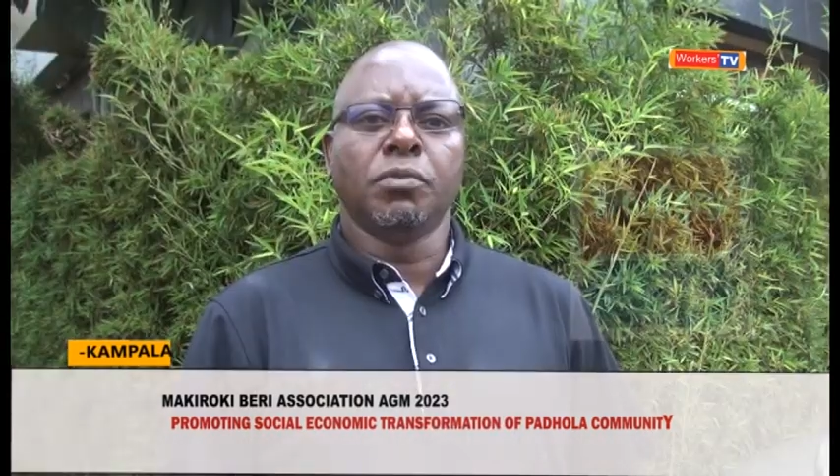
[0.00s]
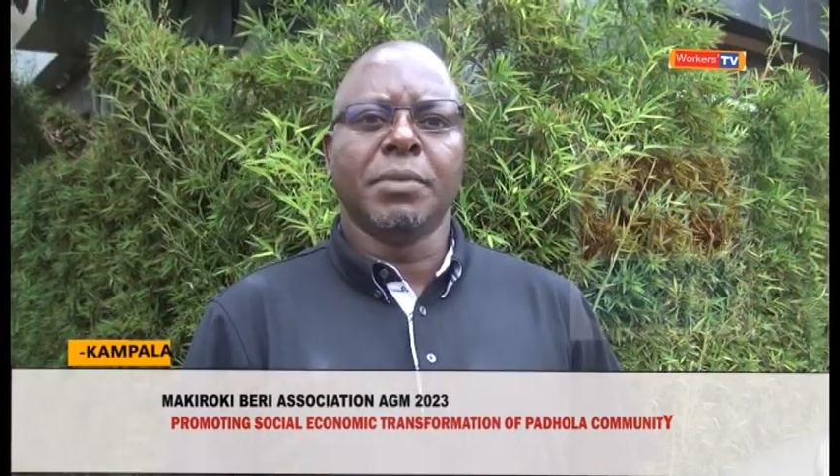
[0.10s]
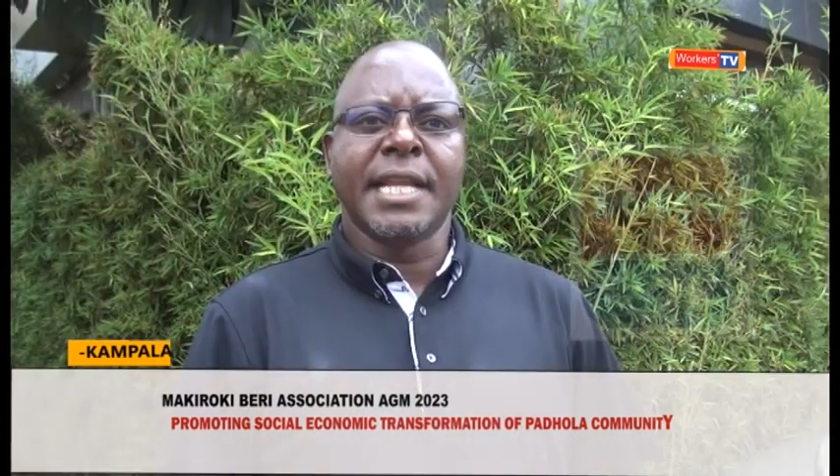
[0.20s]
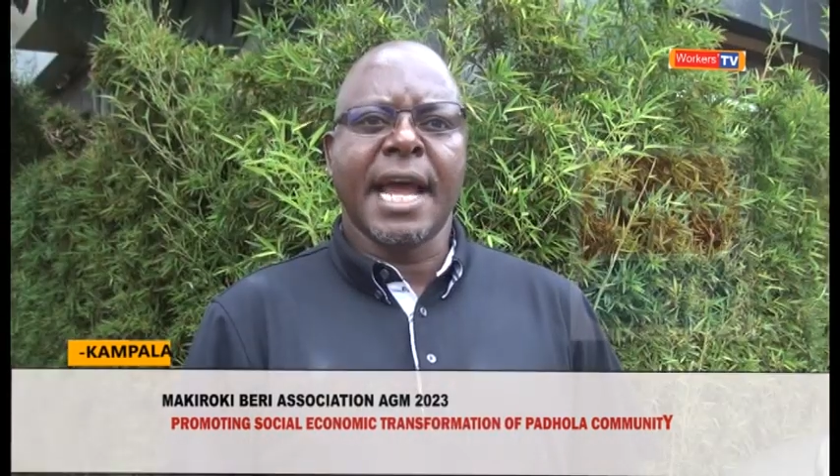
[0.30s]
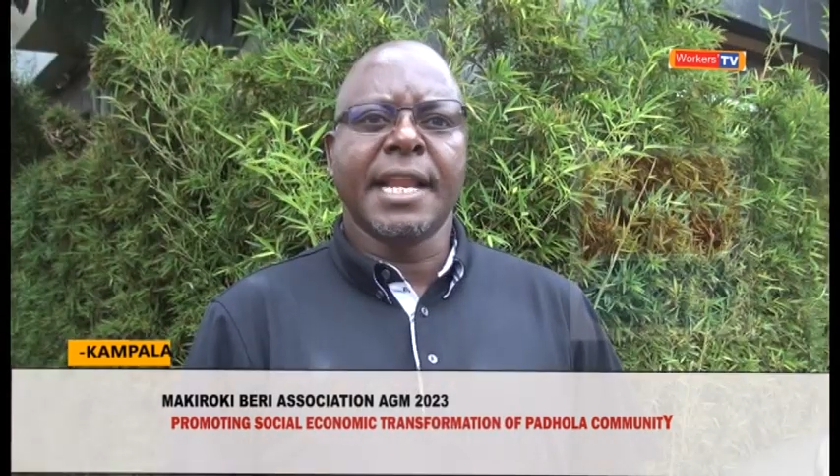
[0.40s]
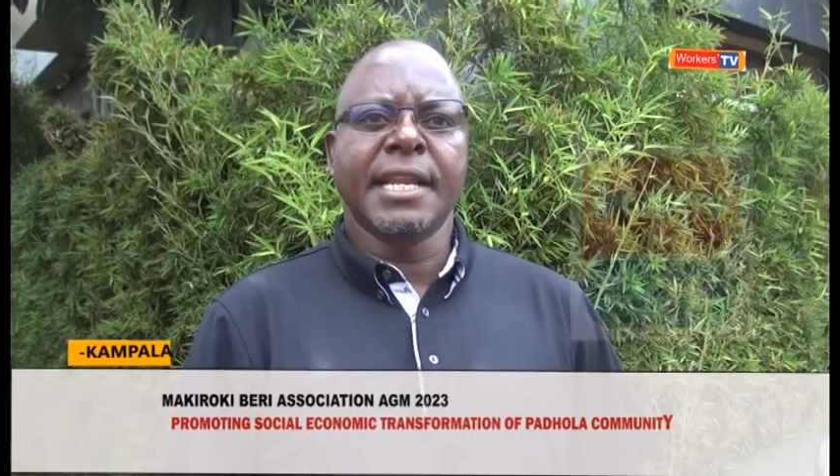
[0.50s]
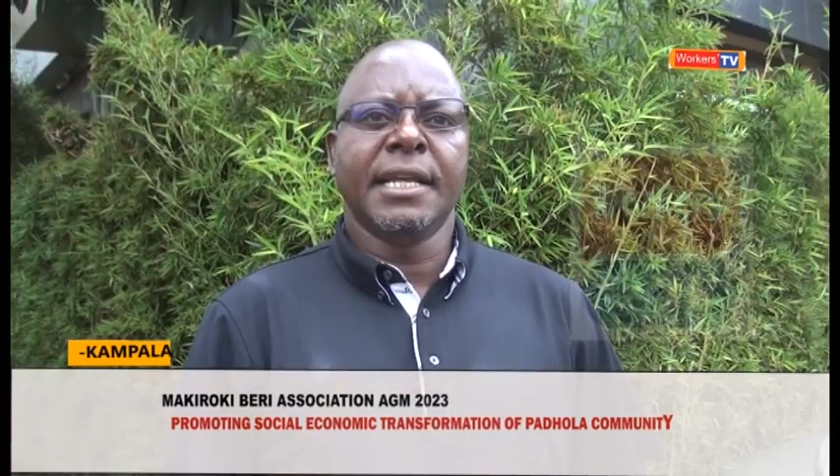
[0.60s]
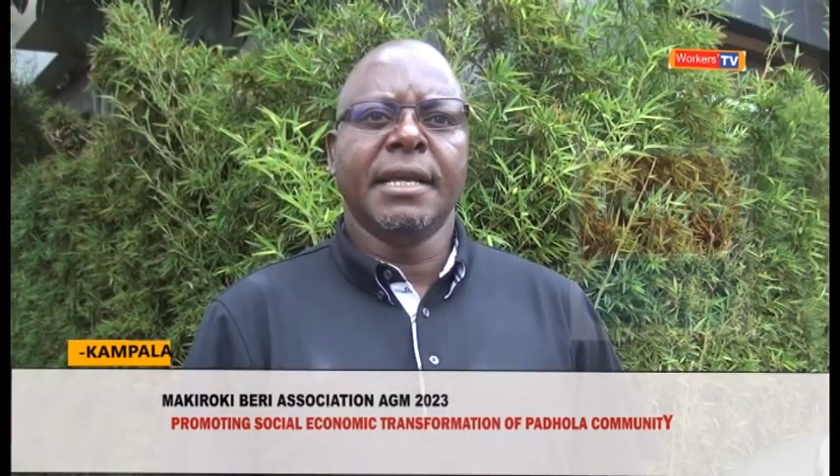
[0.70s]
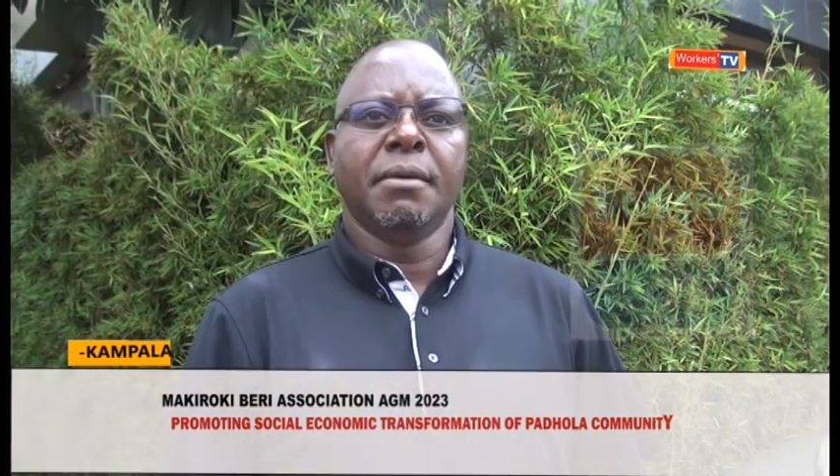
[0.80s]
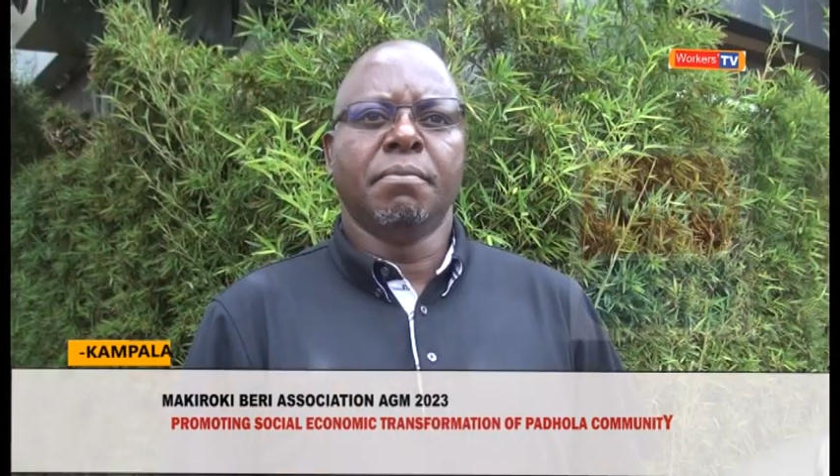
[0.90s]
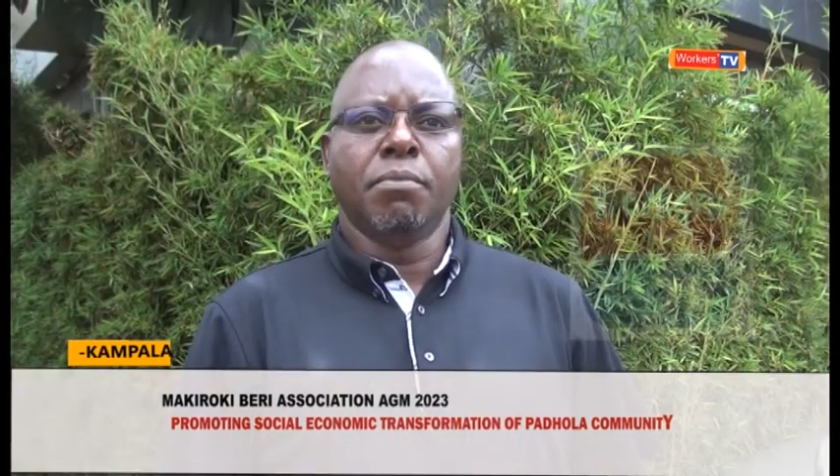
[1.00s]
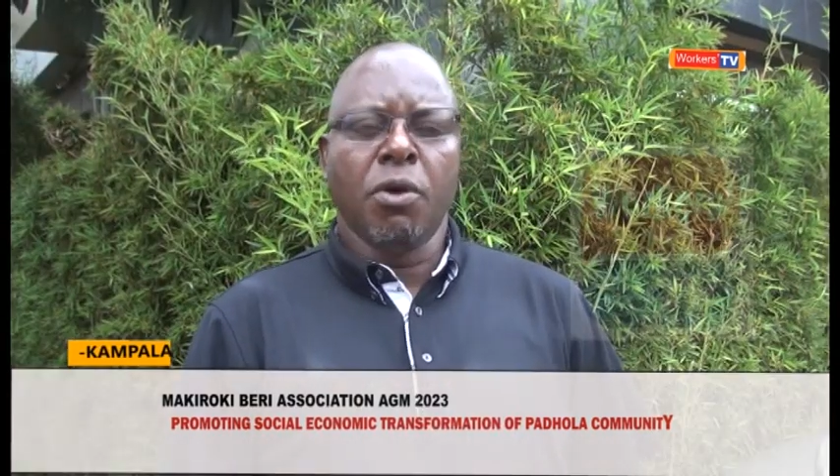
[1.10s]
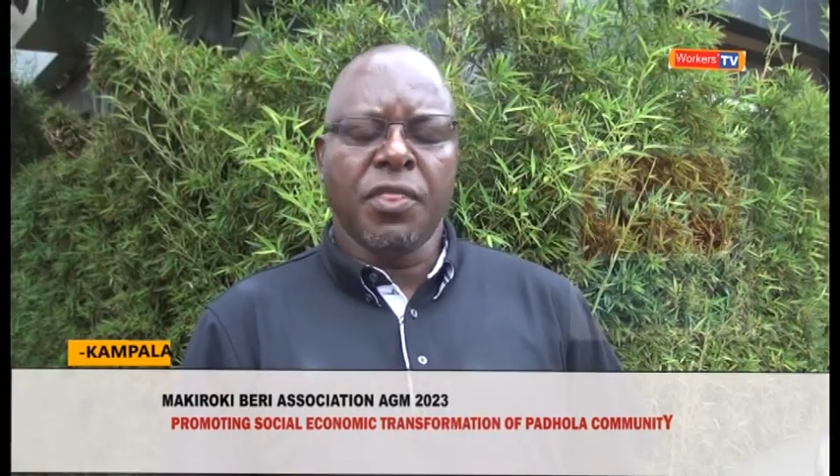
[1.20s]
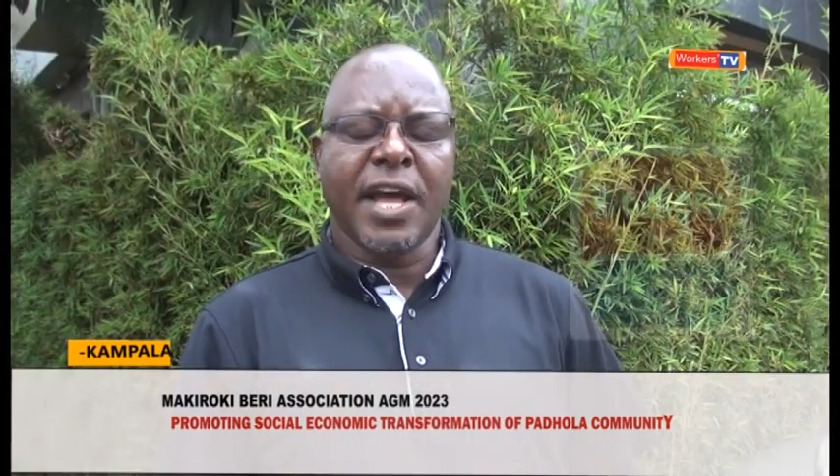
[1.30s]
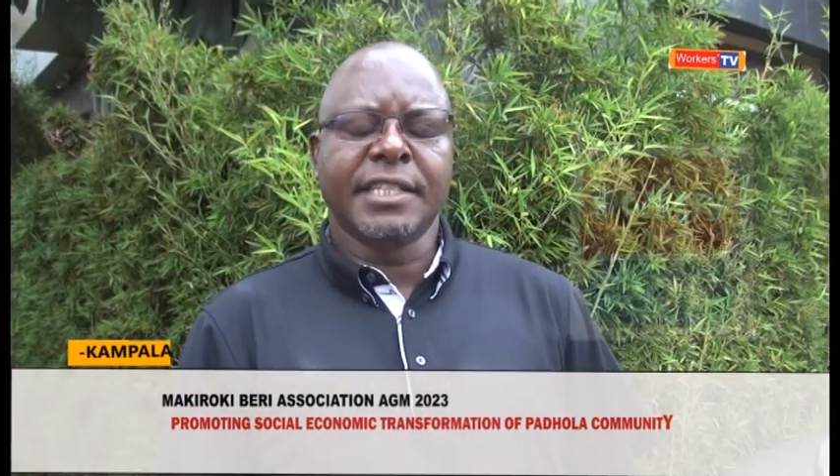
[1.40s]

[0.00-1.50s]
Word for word: to be done both